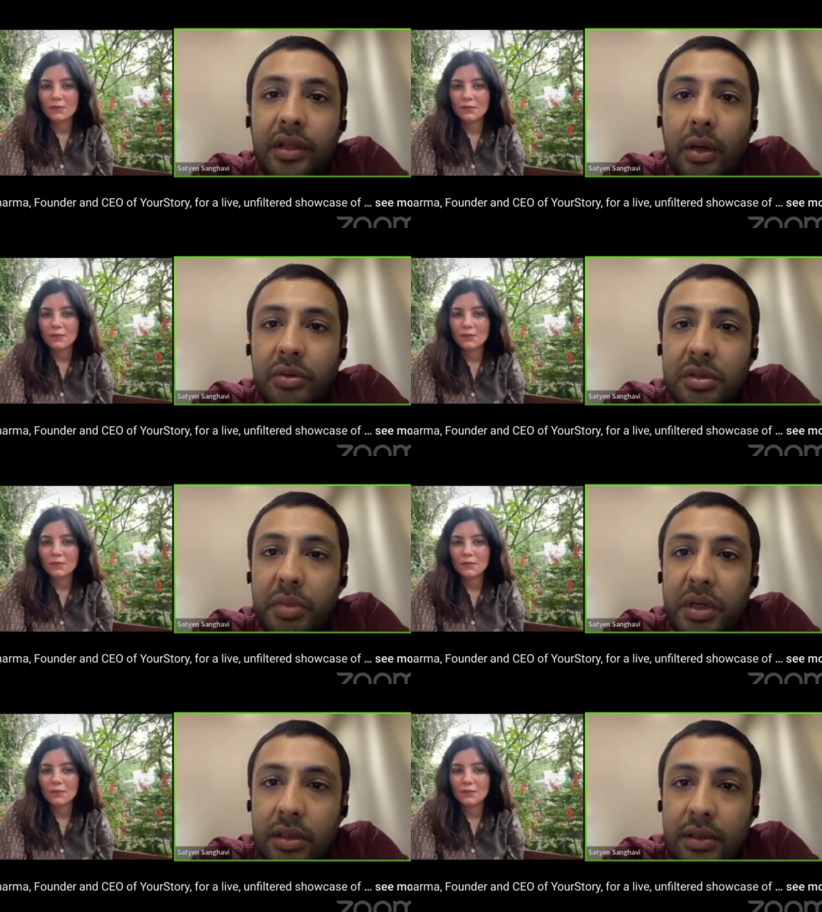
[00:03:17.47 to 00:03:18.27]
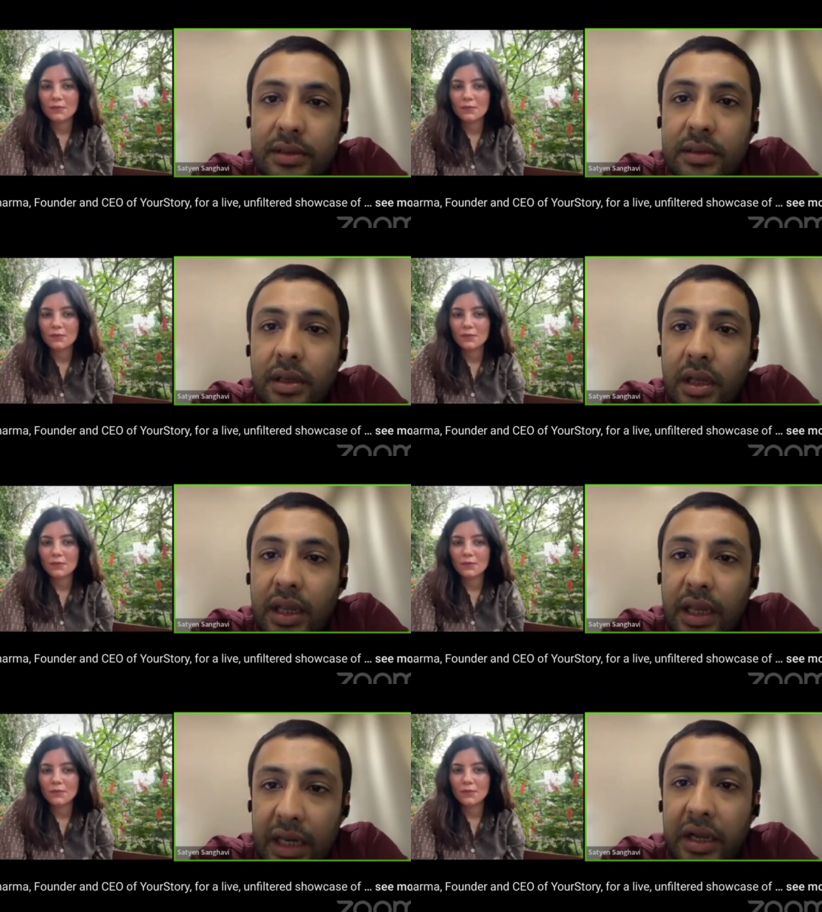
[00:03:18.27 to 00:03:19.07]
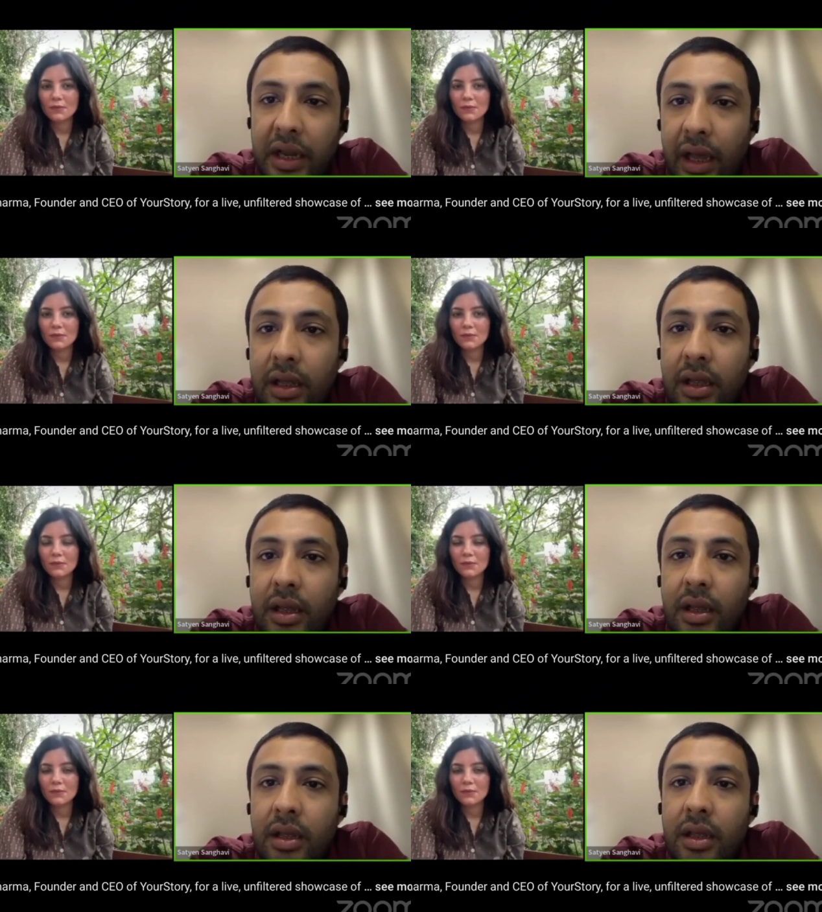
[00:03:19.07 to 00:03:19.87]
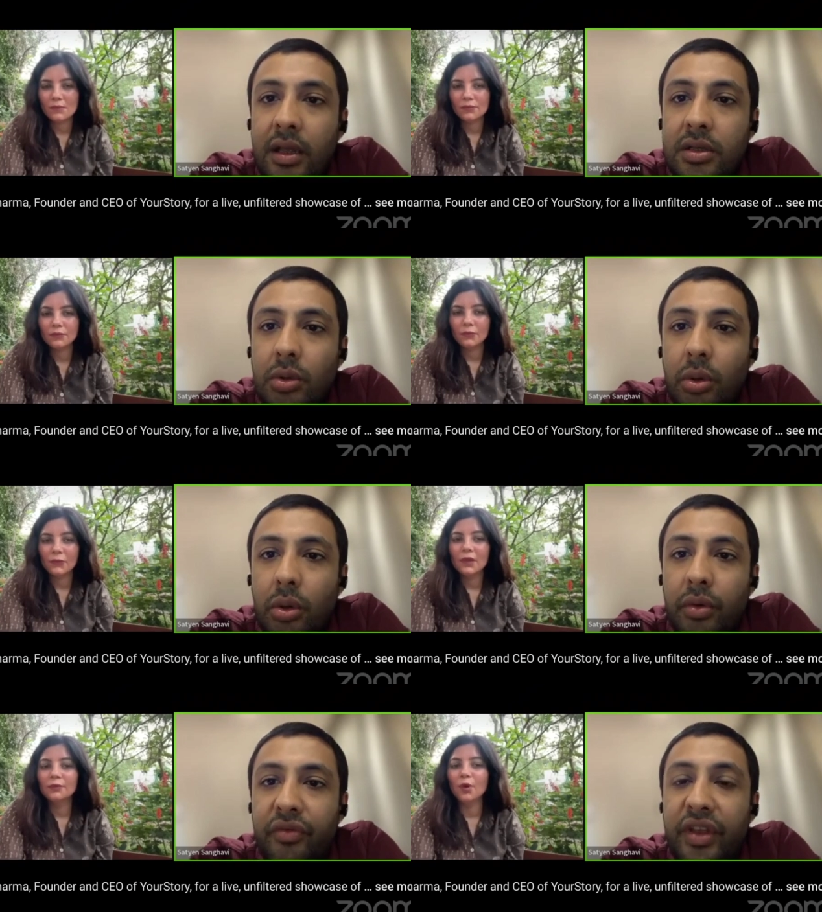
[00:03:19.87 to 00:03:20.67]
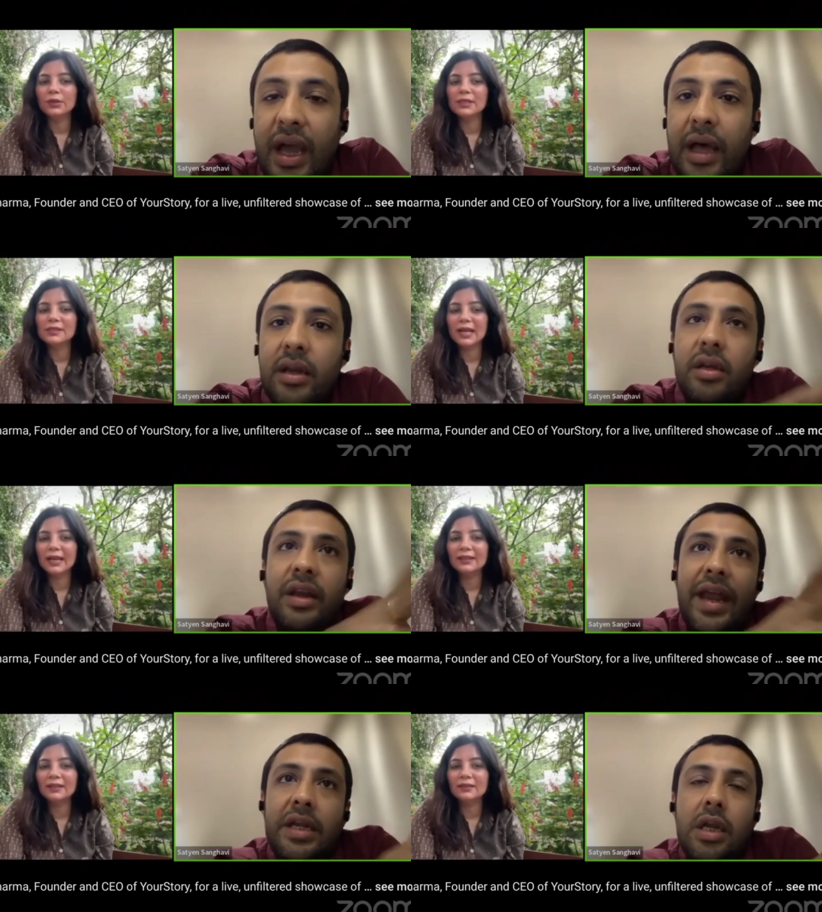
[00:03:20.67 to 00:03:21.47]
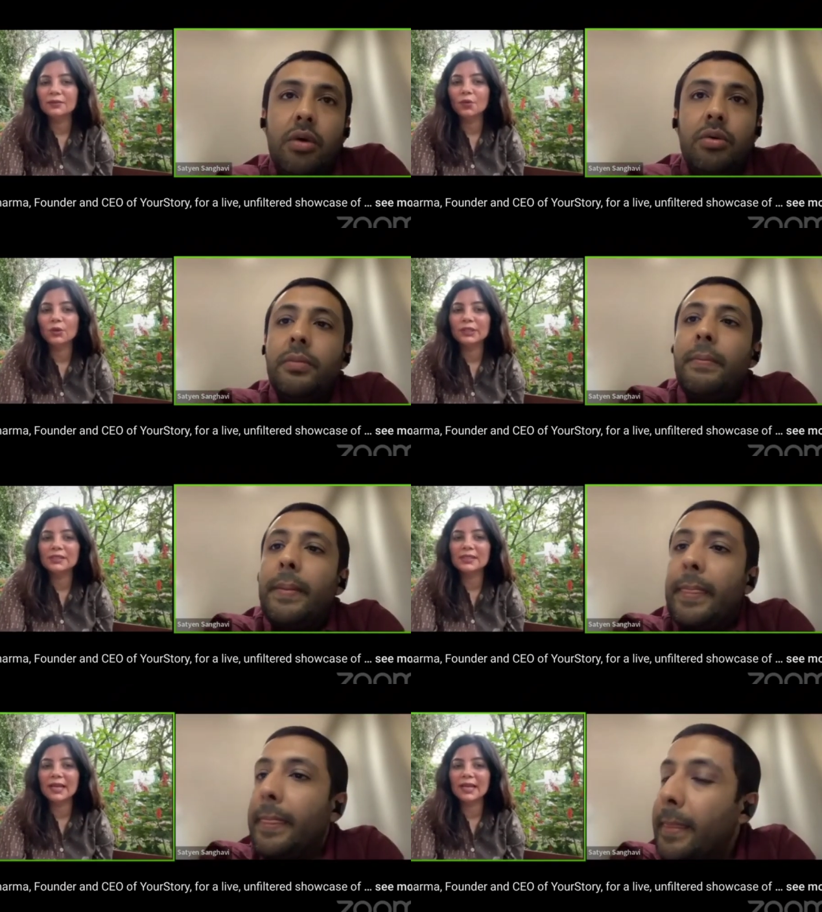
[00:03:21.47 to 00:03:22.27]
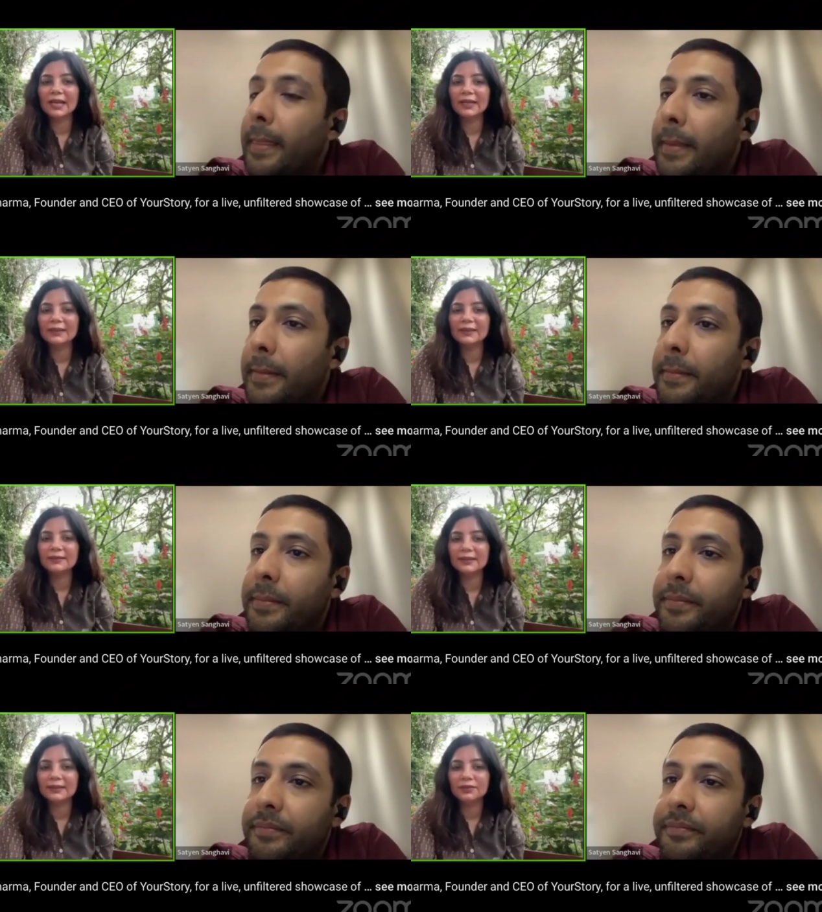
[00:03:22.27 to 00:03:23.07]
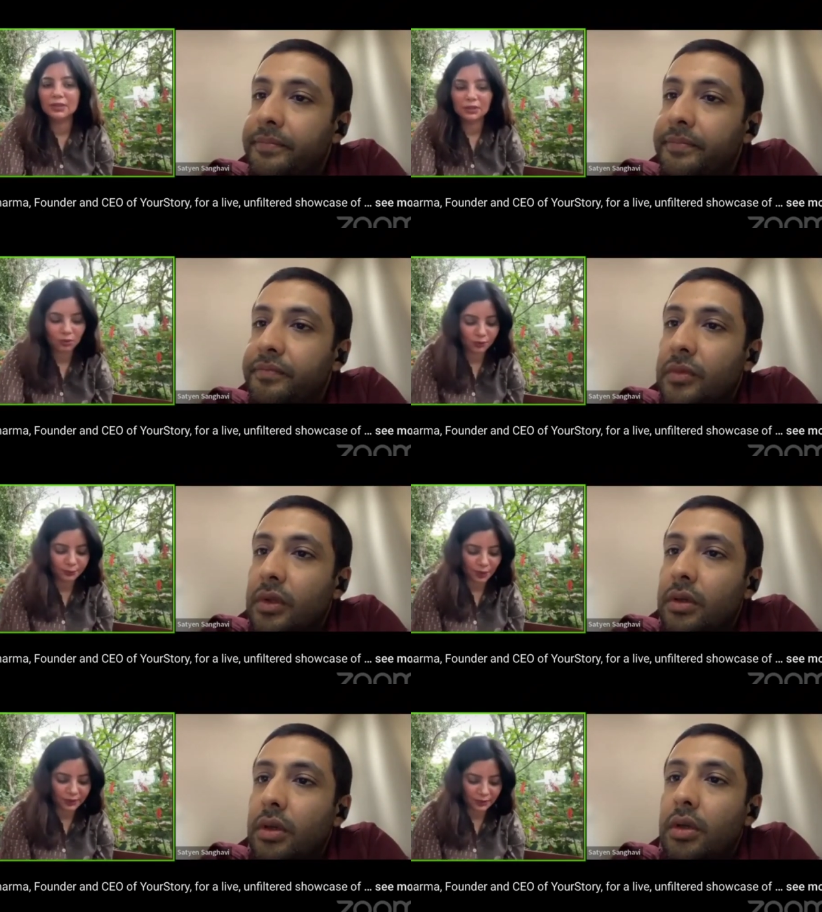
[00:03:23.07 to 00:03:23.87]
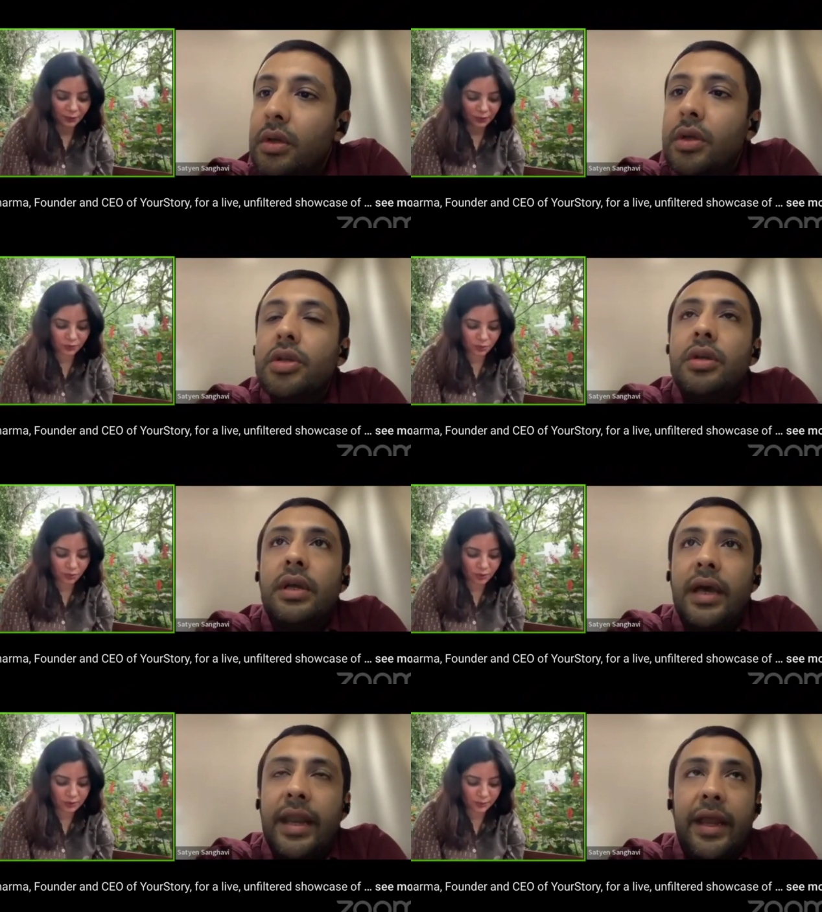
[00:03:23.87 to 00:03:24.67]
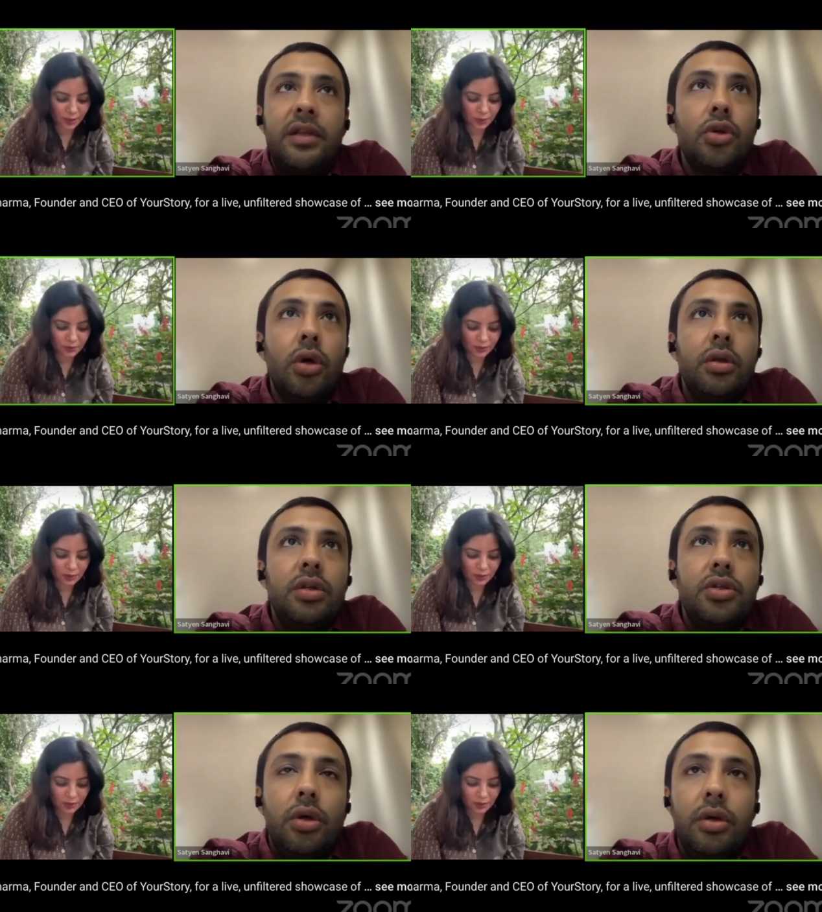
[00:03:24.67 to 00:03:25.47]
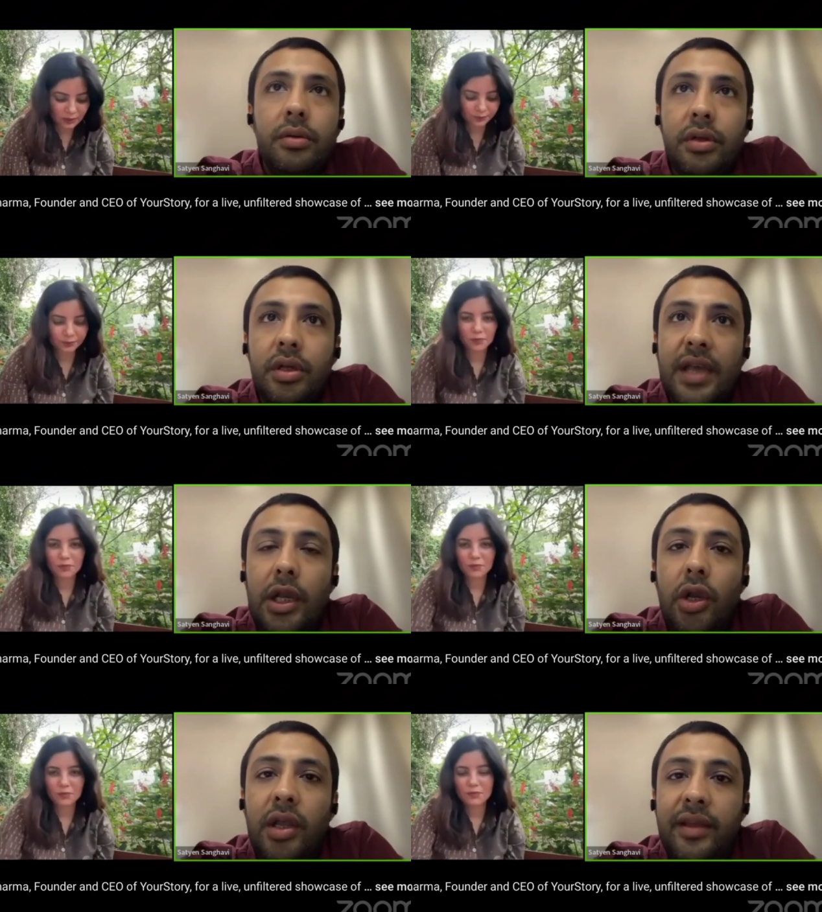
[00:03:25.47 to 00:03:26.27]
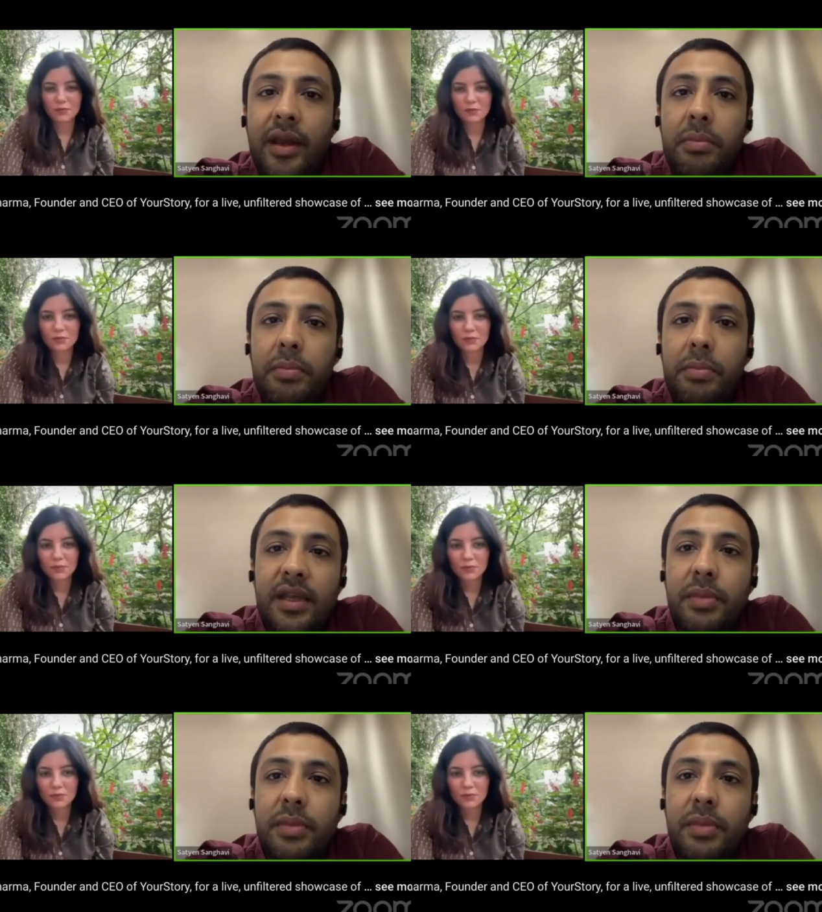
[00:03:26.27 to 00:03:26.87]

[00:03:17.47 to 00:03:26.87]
Speaker 1: 3,000 patients in India. So we is are that, right now. What
Speaker 2: is that Satyen regrow product? What you talked correct. about? Correct.
Speaker 1: So so cellular therapy